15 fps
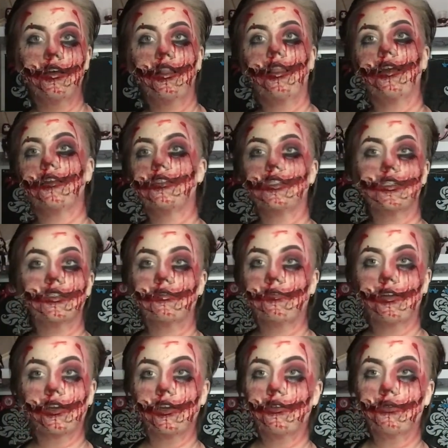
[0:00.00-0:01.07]
like, just
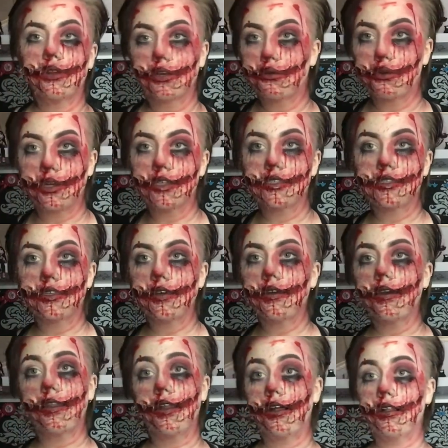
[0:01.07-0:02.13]
fucking request it
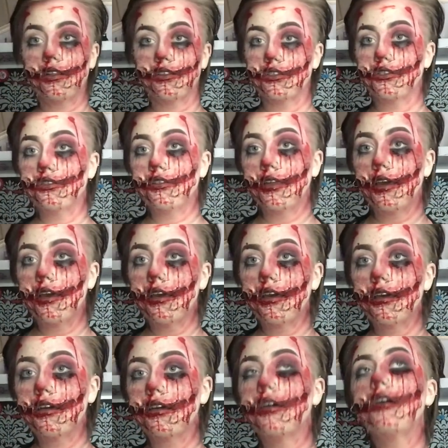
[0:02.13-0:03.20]
and I'll do that.
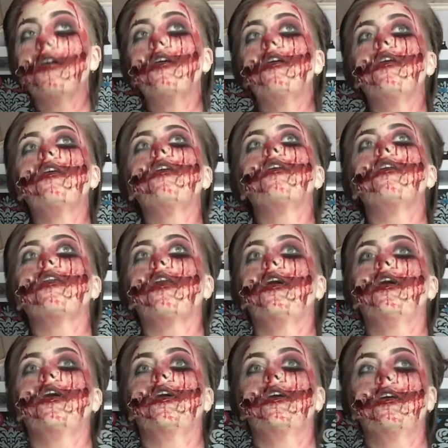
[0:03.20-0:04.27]

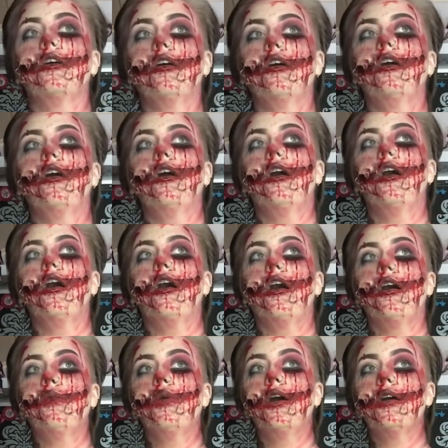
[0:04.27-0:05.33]
Like,
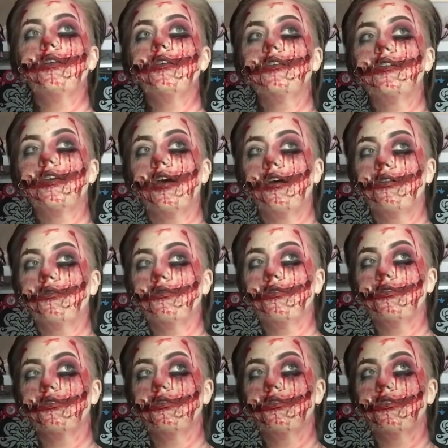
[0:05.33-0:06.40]
I'm hands
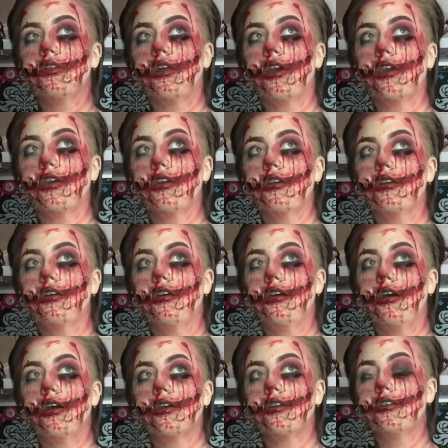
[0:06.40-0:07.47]
down, like,
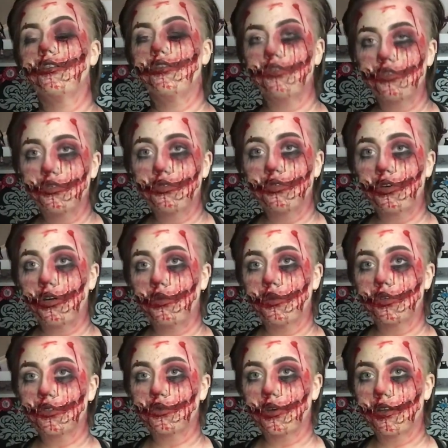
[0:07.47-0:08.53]
I can do
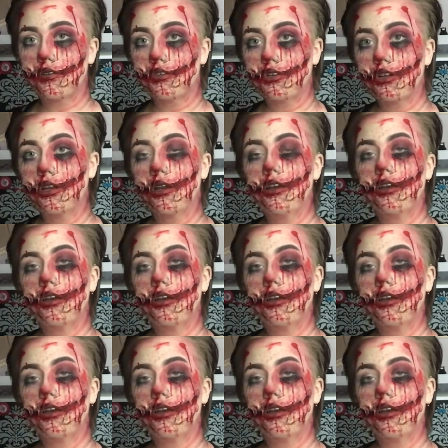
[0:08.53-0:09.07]
almost whatever.